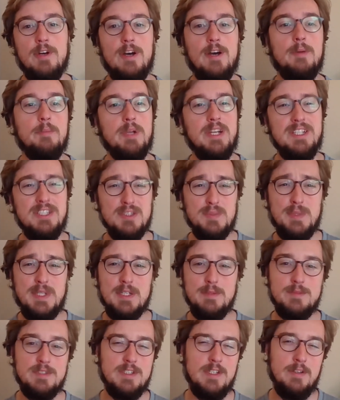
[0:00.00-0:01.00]
And it just
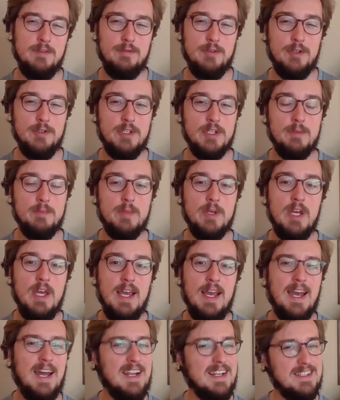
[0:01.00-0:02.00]
becomes an info dump,
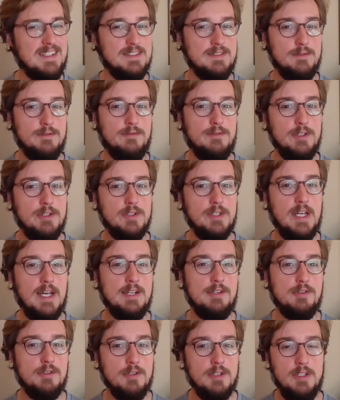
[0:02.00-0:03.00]
and it doesn't feel
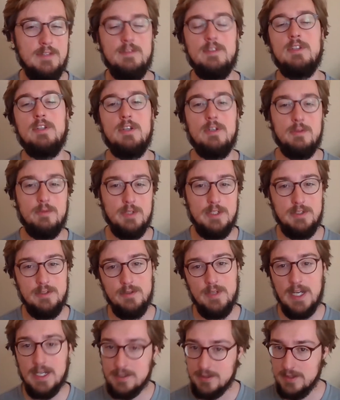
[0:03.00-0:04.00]
natural, even though we do
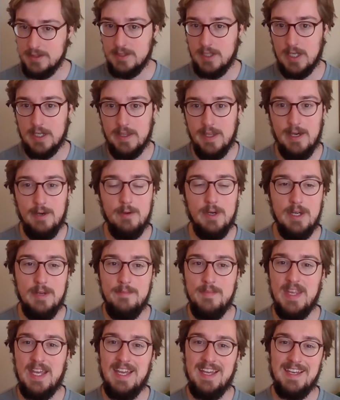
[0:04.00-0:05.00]
actually talk that way.
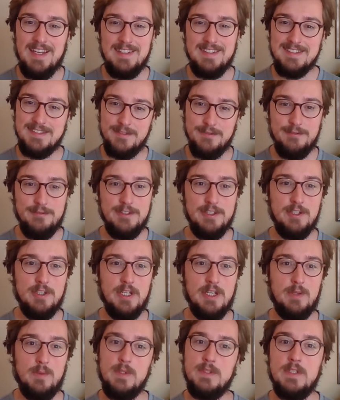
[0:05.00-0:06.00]
It doesn't feel
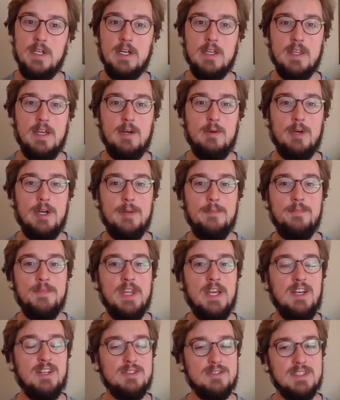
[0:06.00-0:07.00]
like we talk that way.
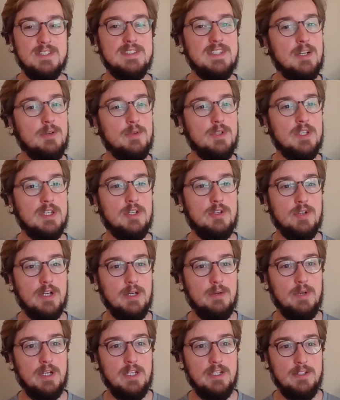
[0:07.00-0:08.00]
So that's not really a great
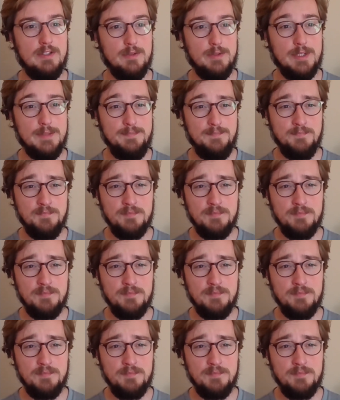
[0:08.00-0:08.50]
way to do it.